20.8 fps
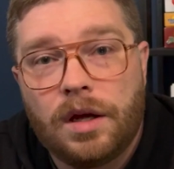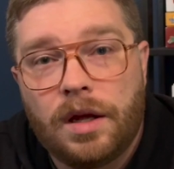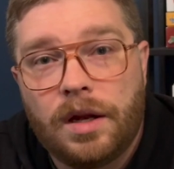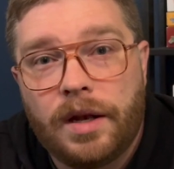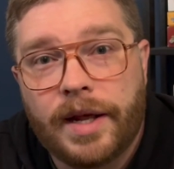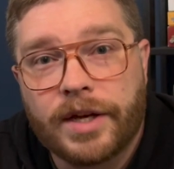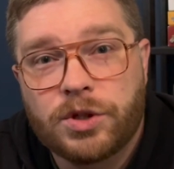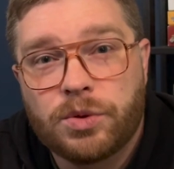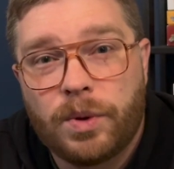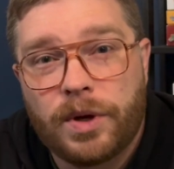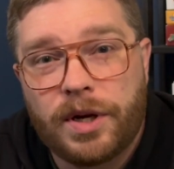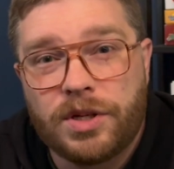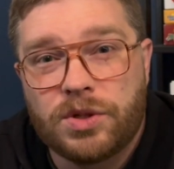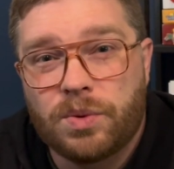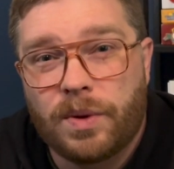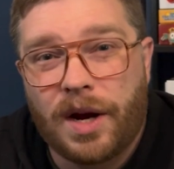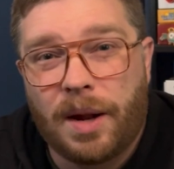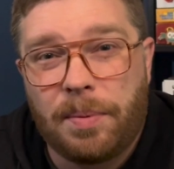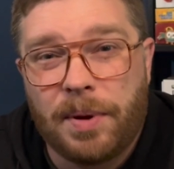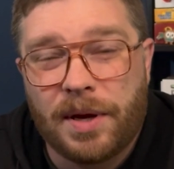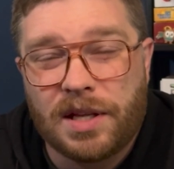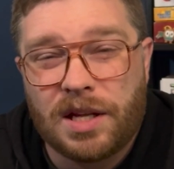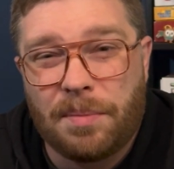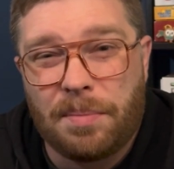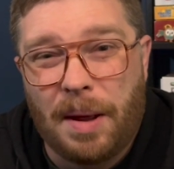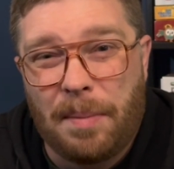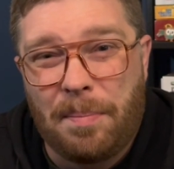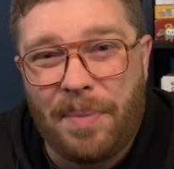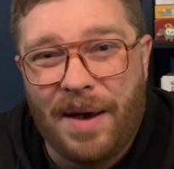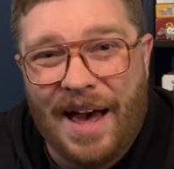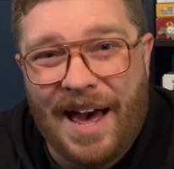Next one is one I picked up
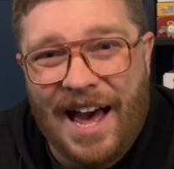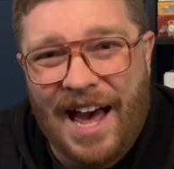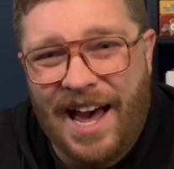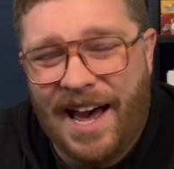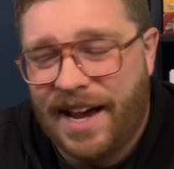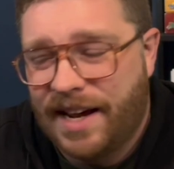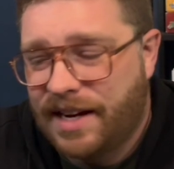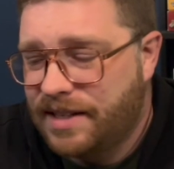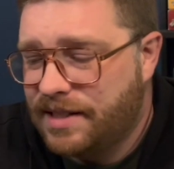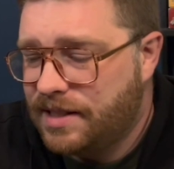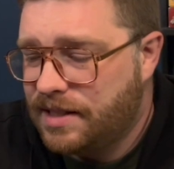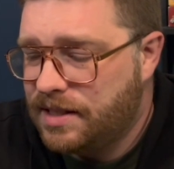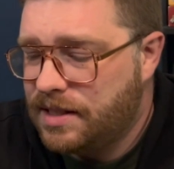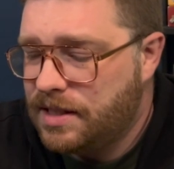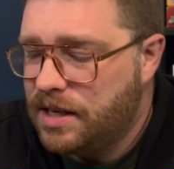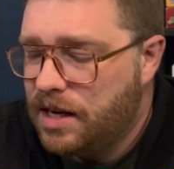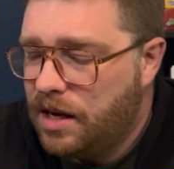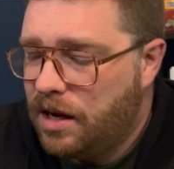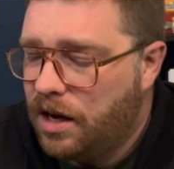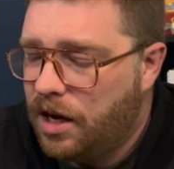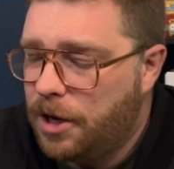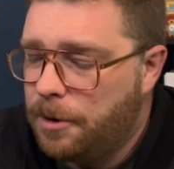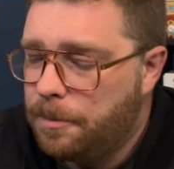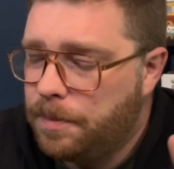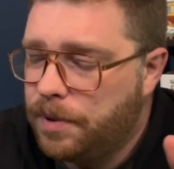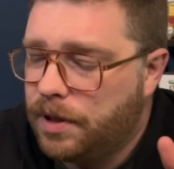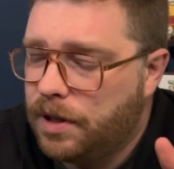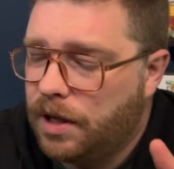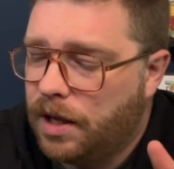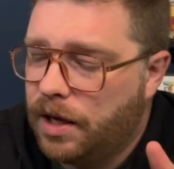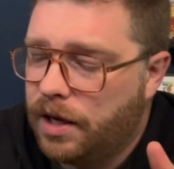at PAX
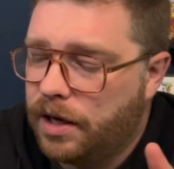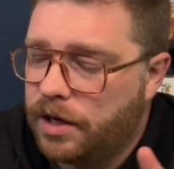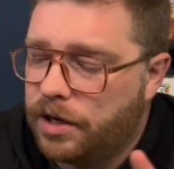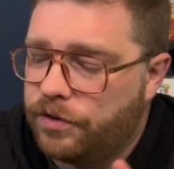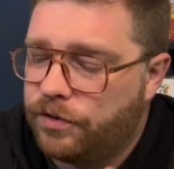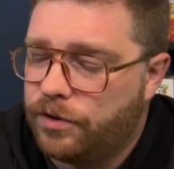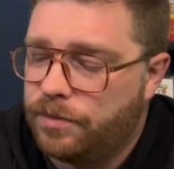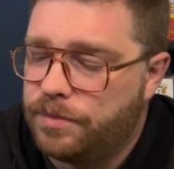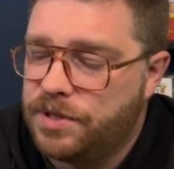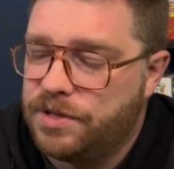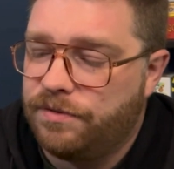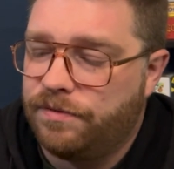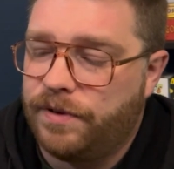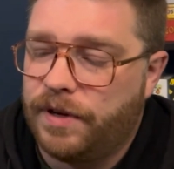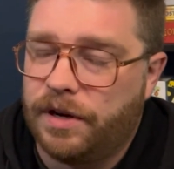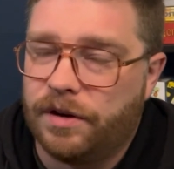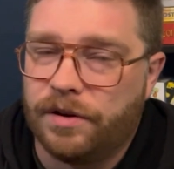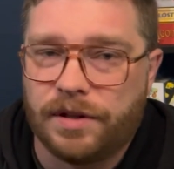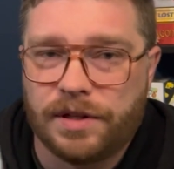Unplugged from DeVere.